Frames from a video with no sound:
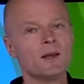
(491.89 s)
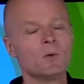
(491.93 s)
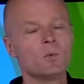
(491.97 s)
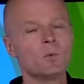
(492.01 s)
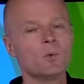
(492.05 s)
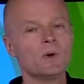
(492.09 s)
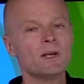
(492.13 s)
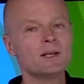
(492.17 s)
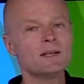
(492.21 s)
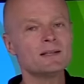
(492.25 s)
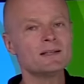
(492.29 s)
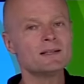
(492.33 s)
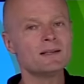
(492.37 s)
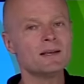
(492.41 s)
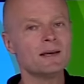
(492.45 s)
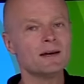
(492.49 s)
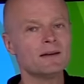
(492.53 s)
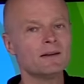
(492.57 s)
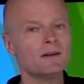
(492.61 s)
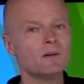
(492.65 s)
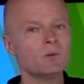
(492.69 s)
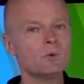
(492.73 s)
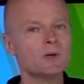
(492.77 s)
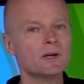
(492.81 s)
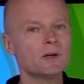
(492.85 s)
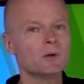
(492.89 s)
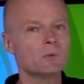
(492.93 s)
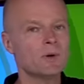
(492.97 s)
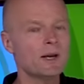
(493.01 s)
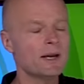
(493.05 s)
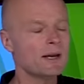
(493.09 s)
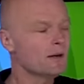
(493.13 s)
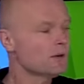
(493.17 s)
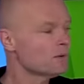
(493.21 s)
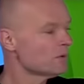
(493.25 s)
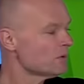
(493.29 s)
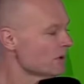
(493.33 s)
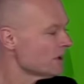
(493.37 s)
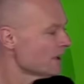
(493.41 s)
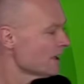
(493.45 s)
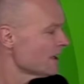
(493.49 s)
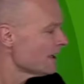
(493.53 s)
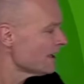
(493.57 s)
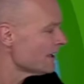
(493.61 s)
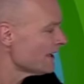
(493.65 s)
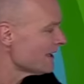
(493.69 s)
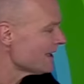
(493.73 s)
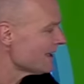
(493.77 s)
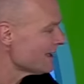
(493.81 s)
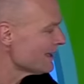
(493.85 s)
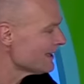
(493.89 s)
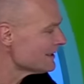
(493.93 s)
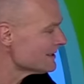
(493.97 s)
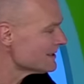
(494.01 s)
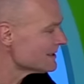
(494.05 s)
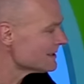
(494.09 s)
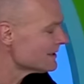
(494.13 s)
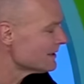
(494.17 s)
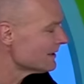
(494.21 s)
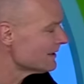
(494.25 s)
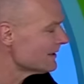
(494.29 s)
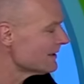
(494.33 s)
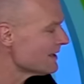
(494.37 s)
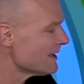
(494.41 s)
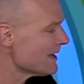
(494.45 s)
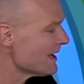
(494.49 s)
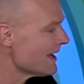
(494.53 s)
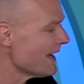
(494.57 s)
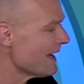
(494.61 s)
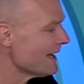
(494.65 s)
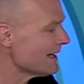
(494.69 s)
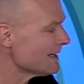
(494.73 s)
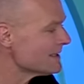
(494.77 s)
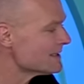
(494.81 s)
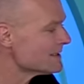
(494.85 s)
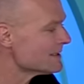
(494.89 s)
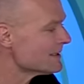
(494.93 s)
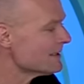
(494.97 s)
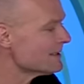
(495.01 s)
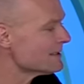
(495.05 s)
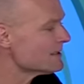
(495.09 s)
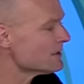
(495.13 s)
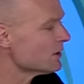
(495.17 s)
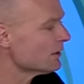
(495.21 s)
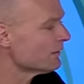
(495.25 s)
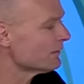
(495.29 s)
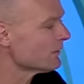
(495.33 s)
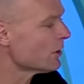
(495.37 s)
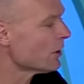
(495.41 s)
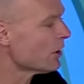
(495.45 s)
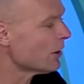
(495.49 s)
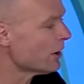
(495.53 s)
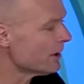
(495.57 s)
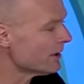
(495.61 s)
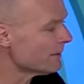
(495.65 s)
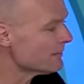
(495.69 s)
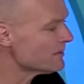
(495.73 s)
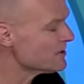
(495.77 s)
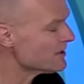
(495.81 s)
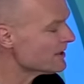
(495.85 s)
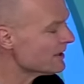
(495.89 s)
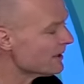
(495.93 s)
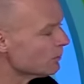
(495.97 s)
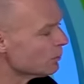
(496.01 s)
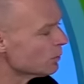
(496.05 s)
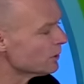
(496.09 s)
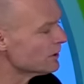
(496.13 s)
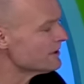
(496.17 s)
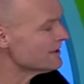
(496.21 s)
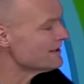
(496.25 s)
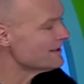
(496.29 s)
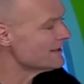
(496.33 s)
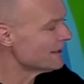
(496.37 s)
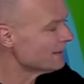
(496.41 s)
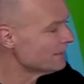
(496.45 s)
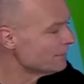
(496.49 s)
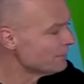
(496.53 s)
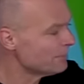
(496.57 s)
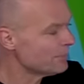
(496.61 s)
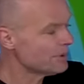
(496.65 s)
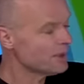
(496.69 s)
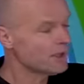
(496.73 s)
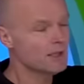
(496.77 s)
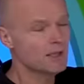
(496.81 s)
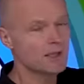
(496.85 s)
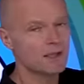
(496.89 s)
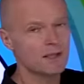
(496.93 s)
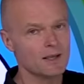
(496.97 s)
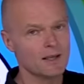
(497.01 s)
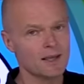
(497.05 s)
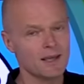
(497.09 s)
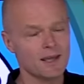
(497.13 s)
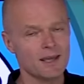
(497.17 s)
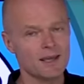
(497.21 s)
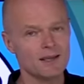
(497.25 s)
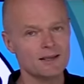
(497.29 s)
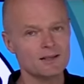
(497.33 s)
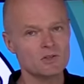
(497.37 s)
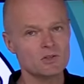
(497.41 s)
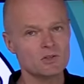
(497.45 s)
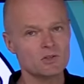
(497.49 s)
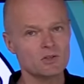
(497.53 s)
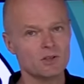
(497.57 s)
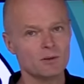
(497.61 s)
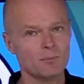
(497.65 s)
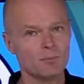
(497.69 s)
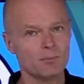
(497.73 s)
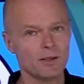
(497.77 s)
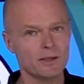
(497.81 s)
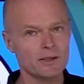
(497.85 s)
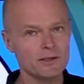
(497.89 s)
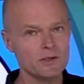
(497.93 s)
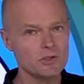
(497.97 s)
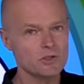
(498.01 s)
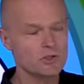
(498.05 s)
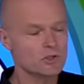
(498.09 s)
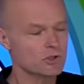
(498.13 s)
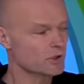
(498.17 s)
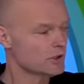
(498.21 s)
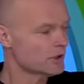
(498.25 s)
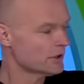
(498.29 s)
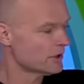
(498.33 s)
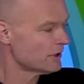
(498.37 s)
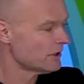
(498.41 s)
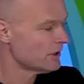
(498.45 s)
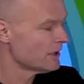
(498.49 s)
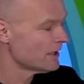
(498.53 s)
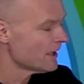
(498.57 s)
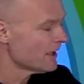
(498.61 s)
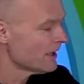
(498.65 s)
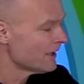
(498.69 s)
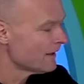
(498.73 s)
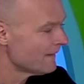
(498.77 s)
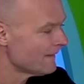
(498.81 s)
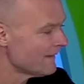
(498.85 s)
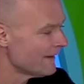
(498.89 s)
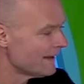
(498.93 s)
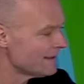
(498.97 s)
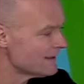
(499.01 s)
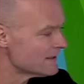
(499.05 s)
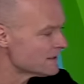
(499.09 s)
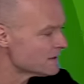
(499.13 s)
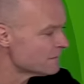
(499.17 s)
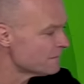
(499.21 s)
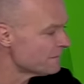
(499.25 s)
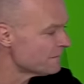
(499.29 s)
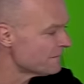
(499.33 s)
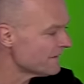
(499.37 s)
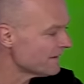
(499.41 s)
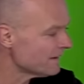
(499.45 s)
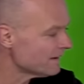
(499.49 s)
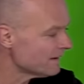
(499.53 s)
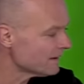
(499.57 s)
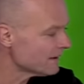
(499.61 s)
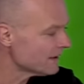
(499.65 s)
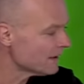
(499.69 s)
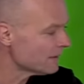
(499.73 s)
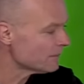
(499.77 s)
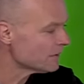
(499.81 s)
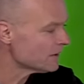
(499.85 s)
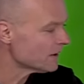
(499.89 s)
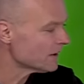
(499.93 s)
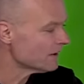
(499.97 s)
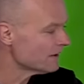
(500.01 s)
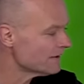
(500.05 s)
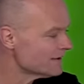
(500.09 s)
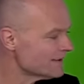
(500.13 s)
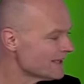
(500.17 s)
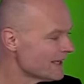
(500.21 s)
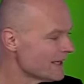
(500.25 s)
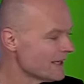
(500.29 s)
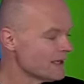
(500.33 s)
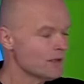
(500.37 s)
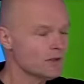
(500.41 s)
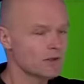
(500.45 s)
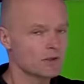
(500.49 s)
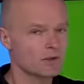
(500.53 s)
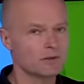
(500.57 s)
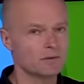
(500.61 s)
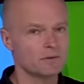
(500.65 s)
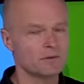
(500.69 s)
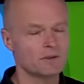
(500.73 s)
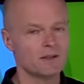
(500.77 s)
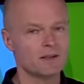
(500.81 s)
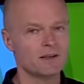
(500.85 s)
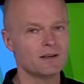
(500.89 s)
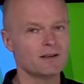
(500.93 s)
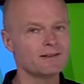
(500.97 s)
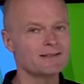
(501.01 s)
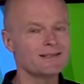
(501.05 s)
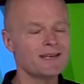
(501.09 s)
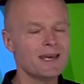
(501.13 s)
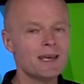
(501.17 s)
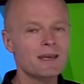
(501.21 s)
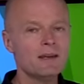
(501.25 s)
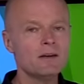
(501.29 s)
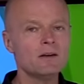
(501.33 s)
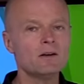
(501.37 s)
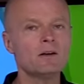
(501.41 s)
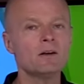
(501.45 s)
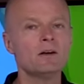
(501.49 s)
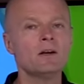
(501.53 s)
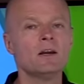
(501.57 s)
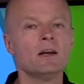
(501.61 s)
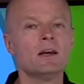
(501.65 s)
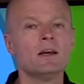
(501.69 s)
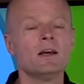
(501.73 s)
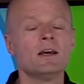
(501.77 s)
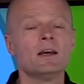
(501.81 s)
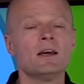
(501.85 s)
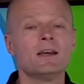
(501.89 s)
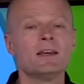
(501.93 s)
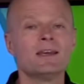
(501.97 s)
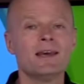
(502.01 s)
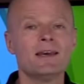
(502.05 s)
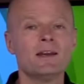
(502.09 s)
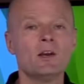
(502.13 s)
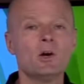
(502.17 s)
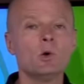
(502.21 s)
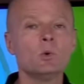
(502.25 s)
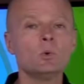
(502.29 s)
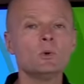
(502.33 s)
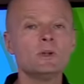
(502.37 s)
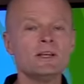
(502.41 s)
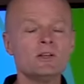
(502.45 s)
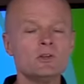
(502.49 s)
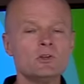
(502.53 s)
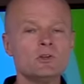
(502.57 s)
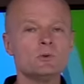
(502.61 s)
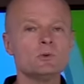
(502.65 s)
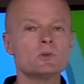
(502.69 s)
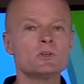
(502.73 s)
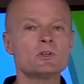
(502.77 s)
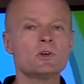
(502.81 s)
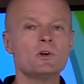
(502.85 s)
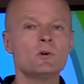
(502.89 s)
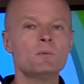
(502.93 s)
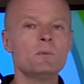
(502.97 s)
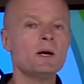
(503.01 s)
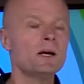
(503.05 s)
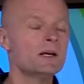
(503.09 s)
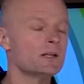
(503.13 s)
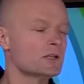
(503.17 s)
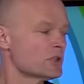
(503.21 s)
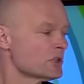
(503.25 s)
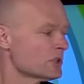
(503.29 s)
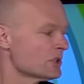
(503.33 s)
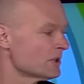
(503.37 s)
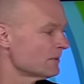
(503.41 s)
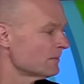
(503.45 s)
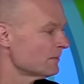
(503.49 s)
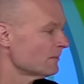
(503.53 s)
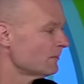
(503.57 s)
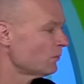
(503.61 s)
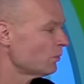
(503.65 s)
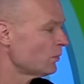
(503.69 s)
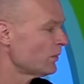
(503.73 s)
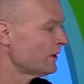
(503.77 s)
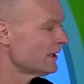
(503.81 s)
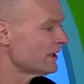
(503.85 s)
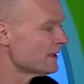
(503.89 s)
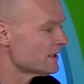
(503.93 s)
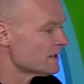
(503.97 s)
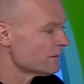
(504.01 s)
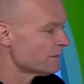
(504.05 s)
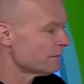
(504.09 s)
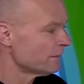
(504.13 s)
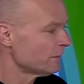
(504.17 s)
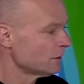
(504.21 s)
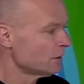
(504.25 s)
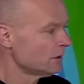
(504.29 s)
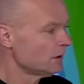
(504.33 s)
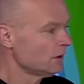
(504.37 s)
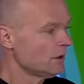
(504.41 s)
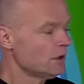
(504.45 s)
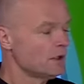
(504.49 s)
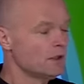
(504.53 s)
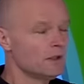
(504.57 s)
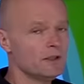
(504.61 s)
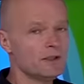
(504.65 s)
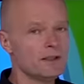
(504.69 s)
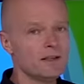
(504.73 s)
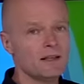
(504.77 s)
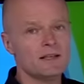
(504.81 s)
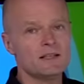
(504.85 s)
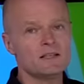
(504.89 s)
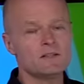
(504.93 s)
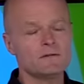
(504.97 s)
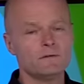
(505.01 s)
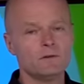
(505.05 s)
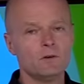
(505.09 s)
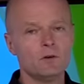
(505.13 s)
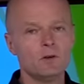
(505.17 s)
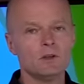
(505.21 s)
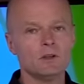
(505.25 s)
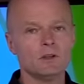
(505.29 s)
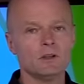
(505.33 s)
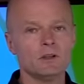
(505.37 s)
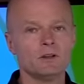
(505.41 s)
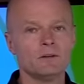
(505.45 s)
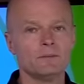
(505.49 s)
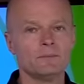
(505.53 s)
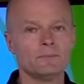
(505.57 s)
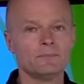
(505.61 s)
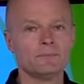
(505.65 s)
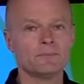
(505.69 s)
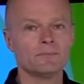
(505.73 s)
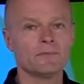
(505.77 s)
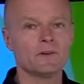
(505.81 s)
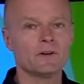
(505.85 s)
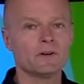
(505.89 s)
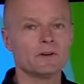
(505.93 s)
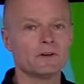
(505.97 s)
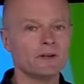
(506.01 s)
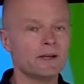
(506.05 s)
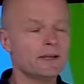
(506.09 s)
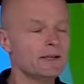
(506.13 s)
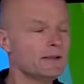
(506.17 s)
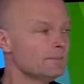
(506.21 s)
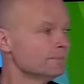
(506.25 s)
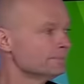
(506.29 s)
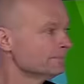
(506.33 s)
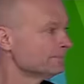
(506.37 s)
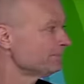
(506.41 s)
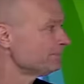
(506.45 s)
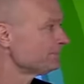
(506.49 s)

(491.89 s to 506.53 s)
When it's the other way around, it's the excess of carbs that we're dumping into the blood sugar that is filling up the container. The container can only do so much. When it's full, it's full. All right?